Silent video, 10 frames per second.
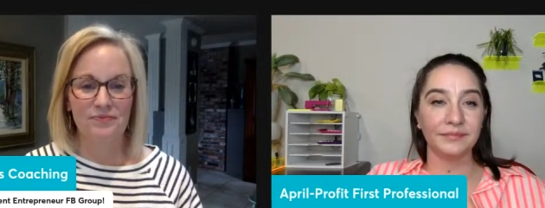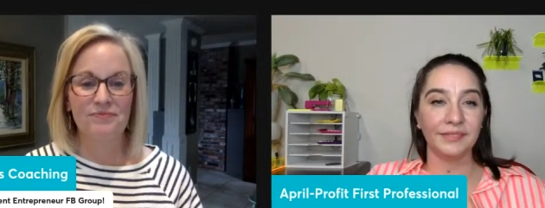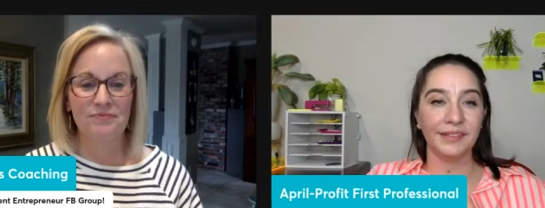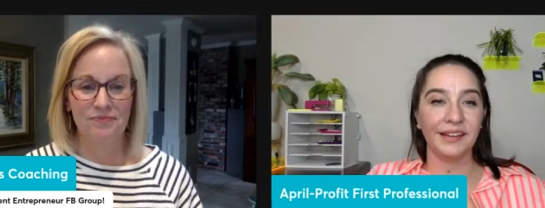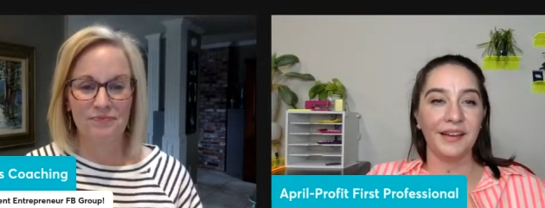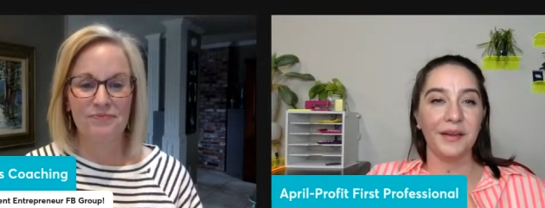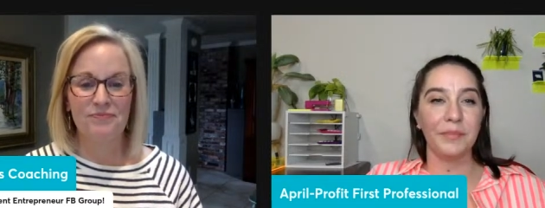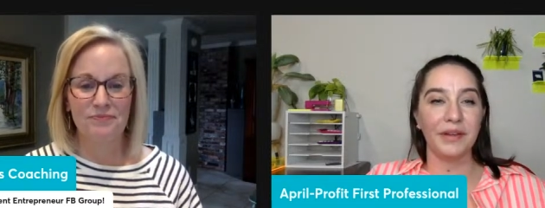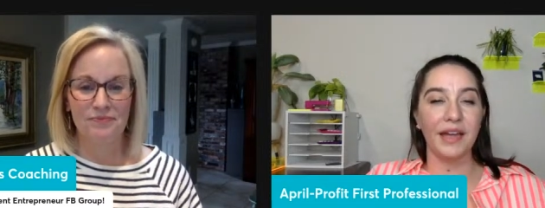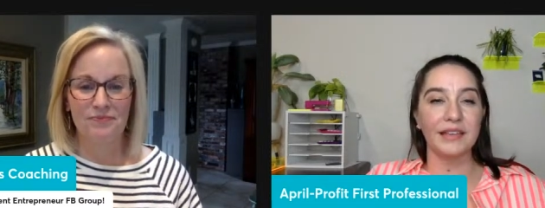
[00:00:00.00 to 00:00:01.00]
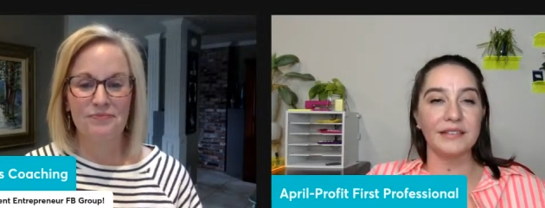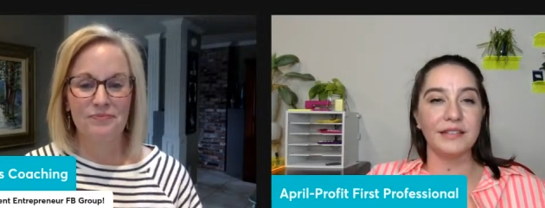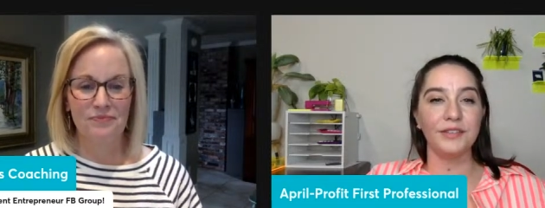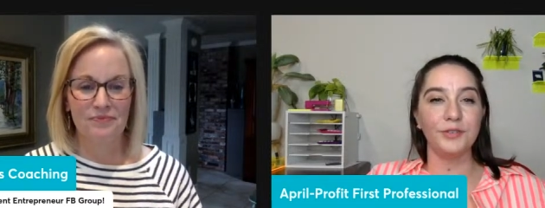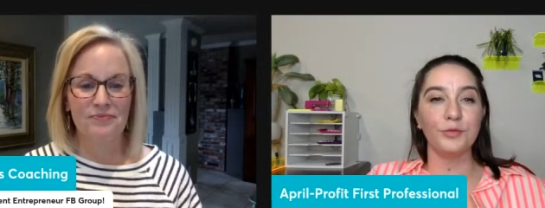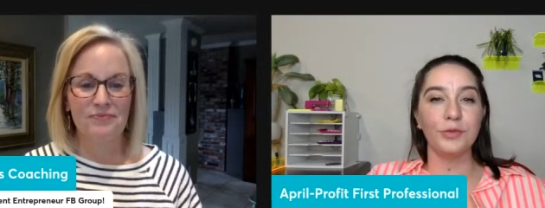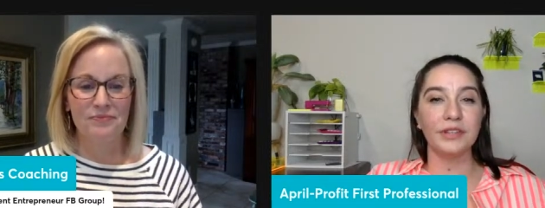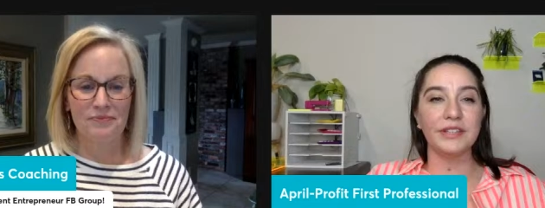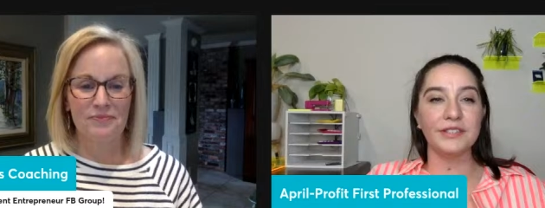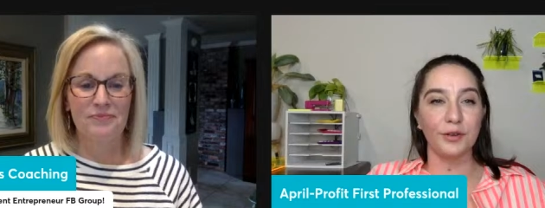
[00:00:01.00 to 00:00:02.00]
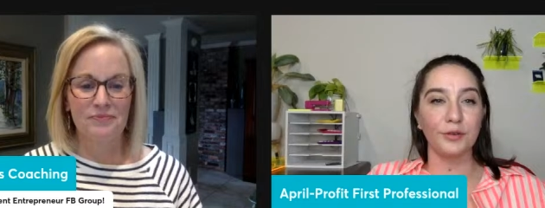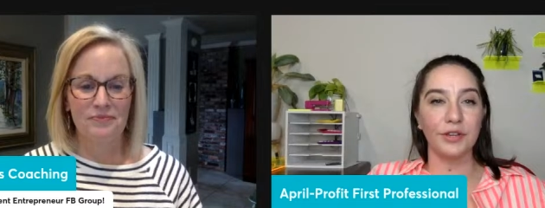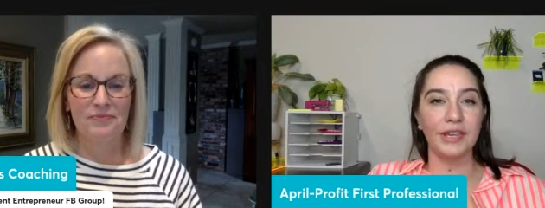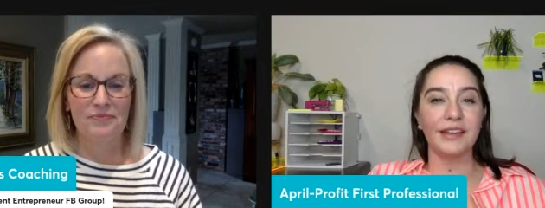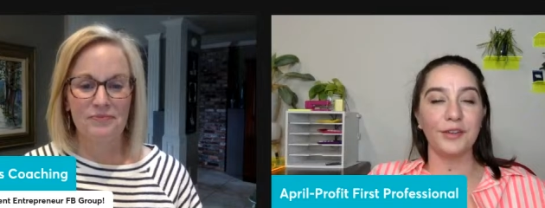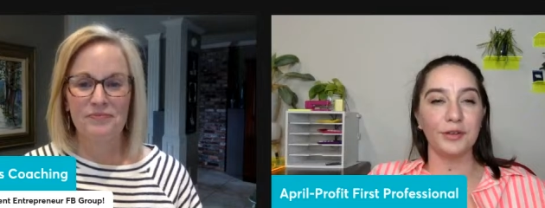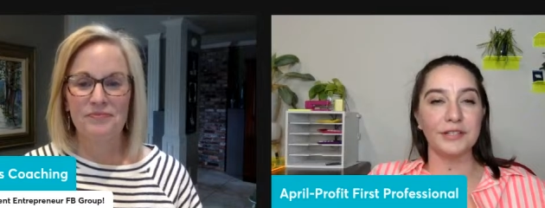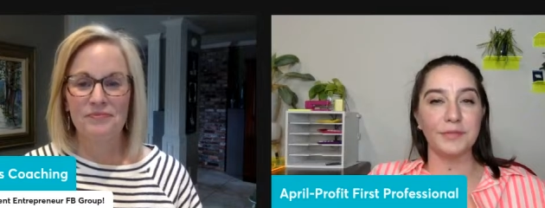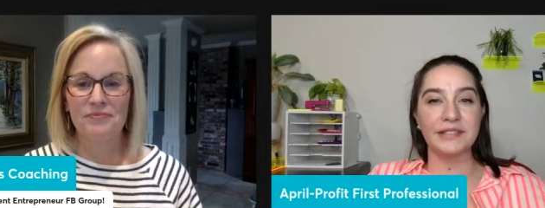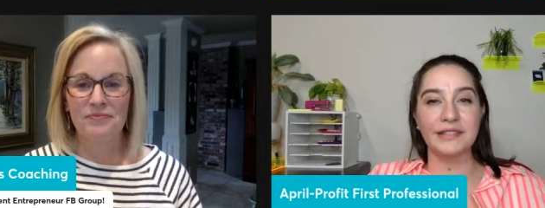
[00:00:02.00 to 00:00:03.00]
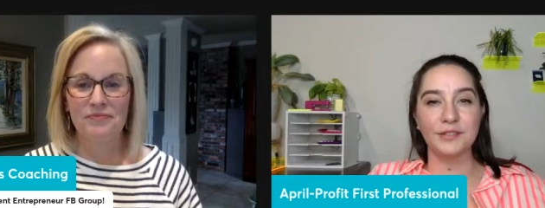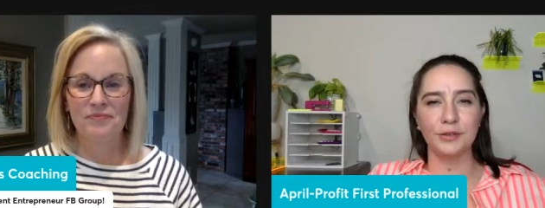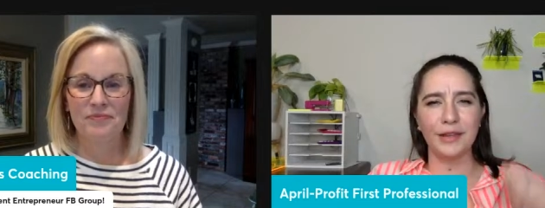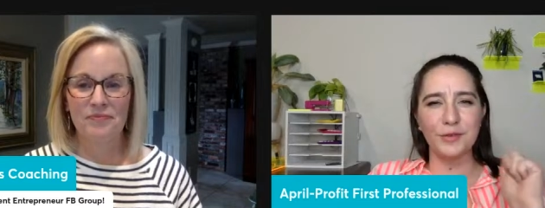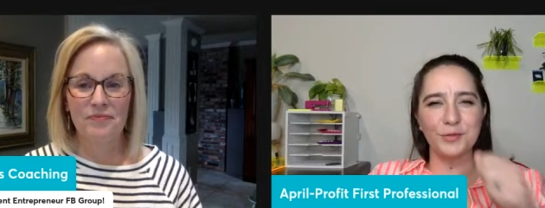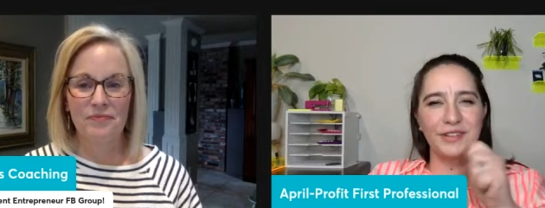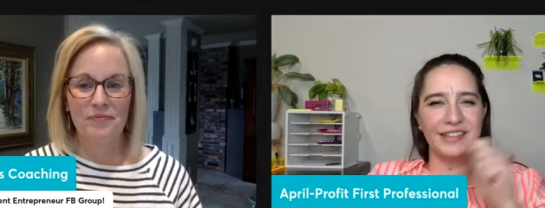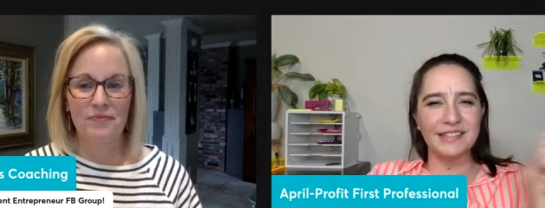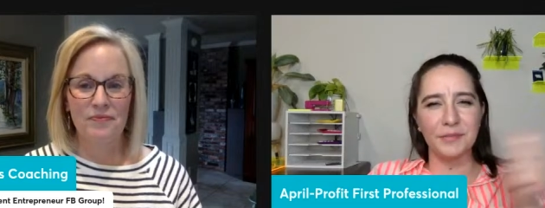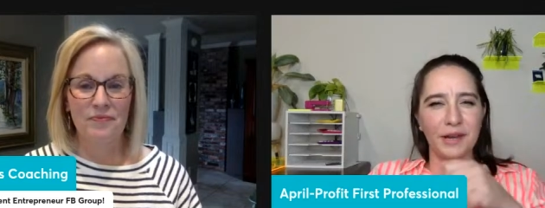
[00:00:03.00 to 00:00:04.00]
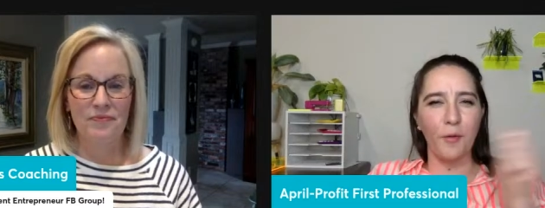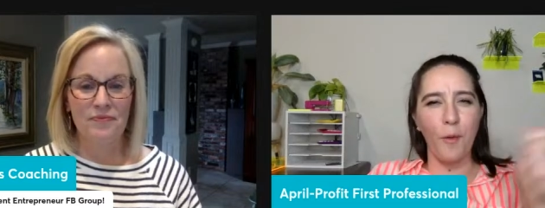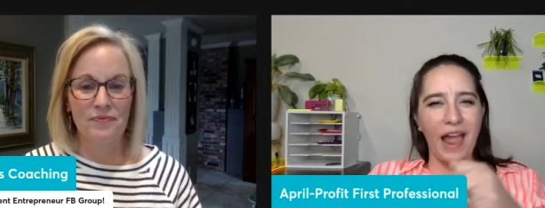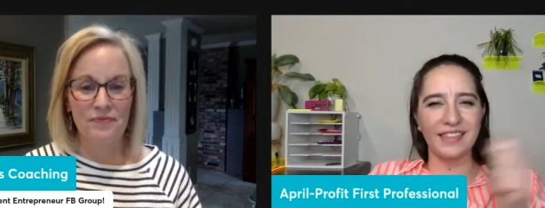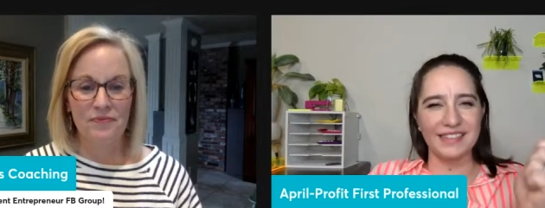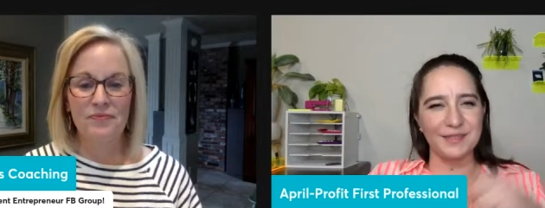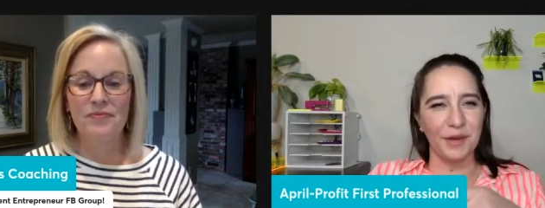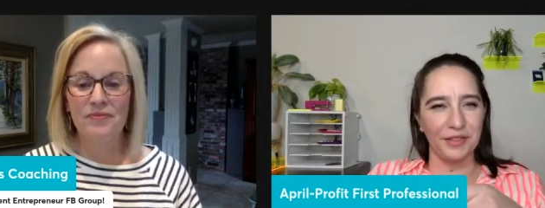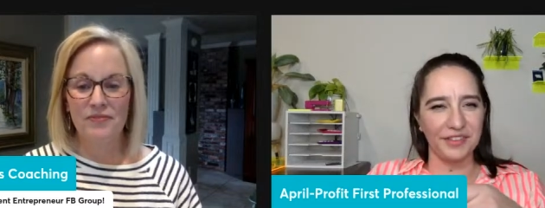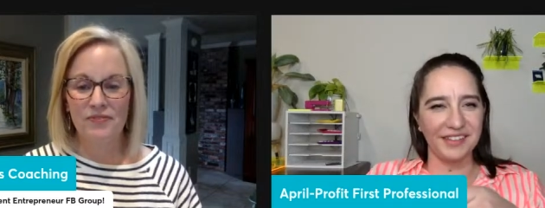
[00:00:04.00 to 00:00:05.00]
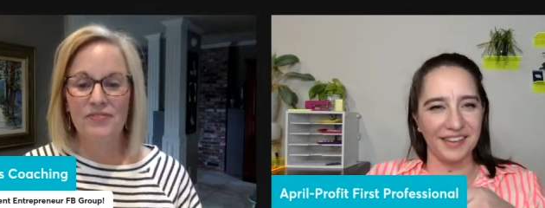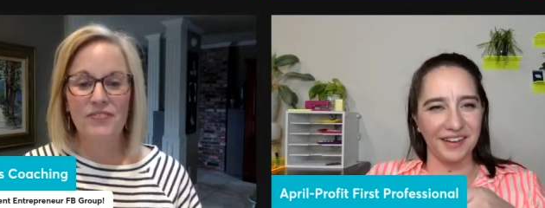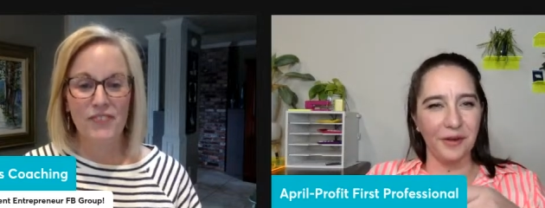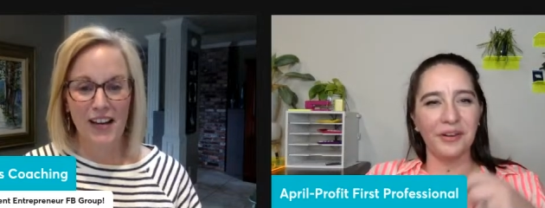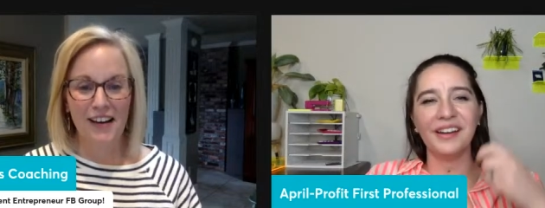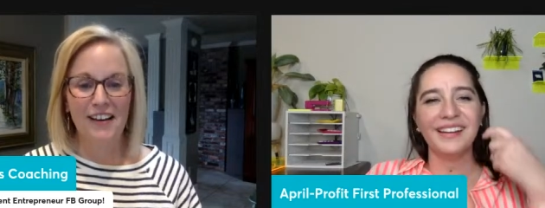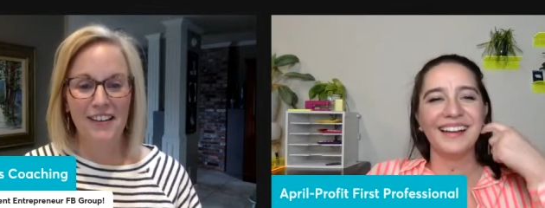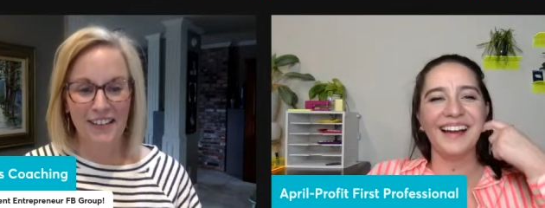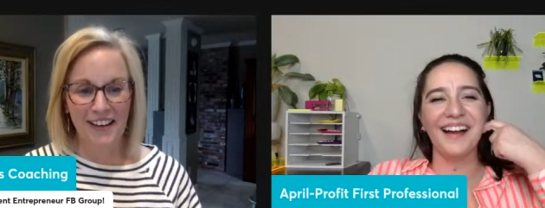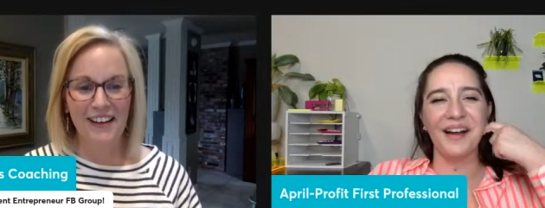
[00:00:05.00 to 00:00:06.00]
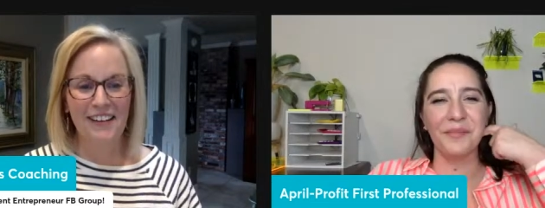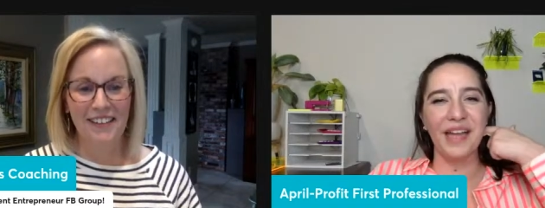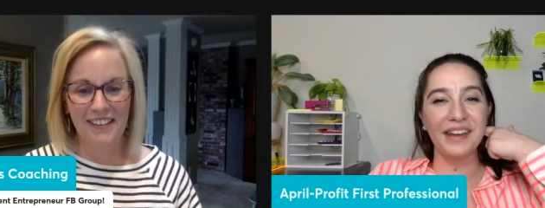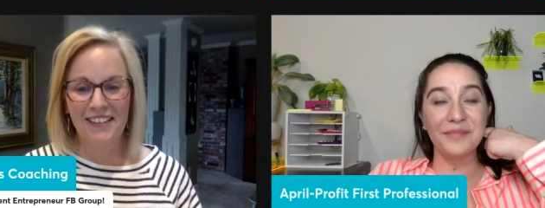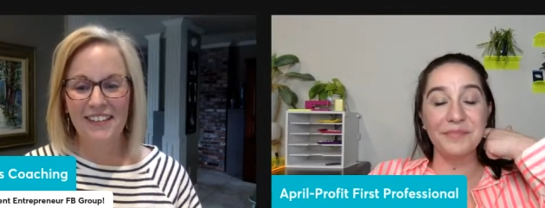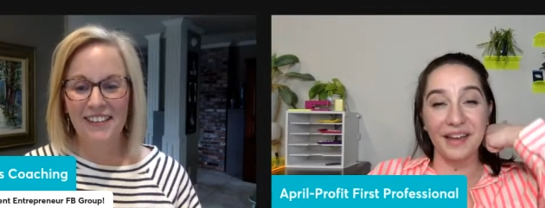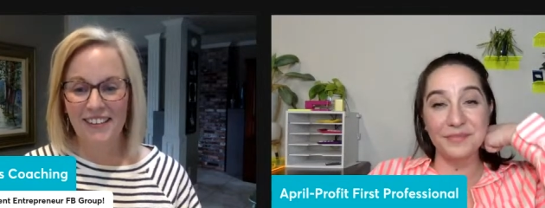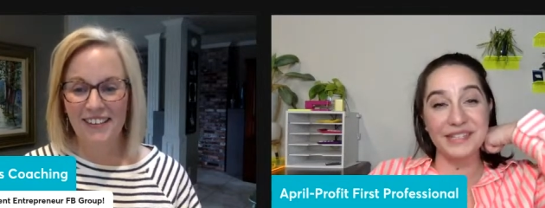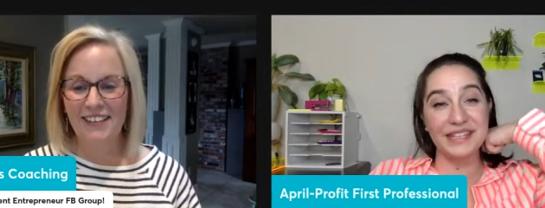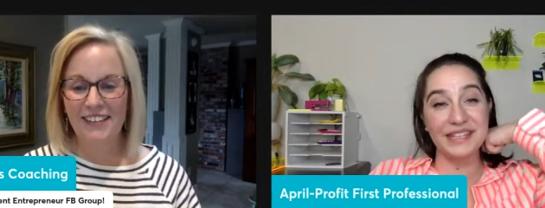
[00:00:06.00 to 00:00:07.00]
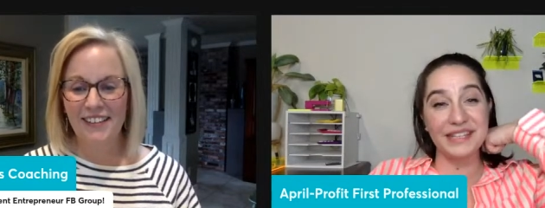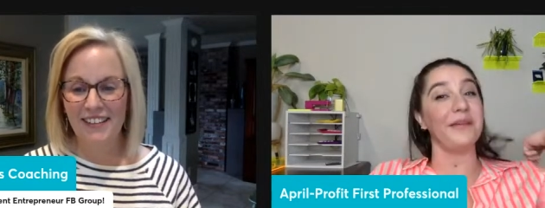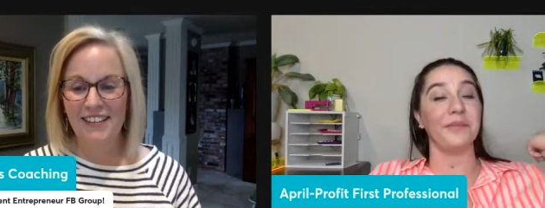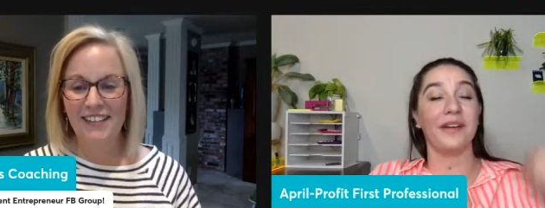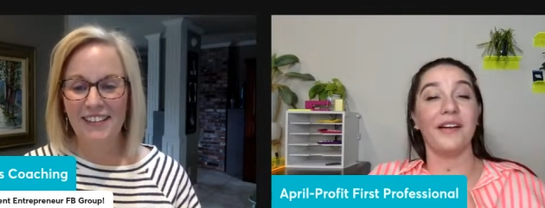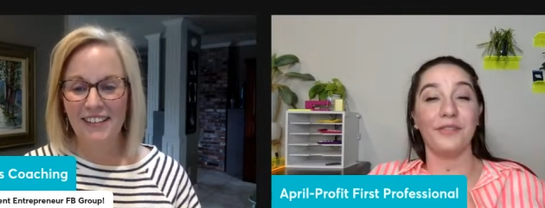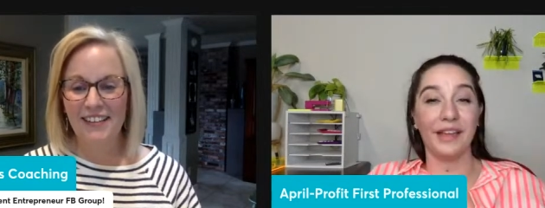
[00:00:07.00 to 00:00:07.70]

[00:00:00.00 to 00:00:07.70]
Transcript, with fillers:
Speaker 1: Mm-hmm. because you really start looking at your expenses and you're like, which one of these I'm going to whack this month, you know? Yeah. Um, and it becomes a game of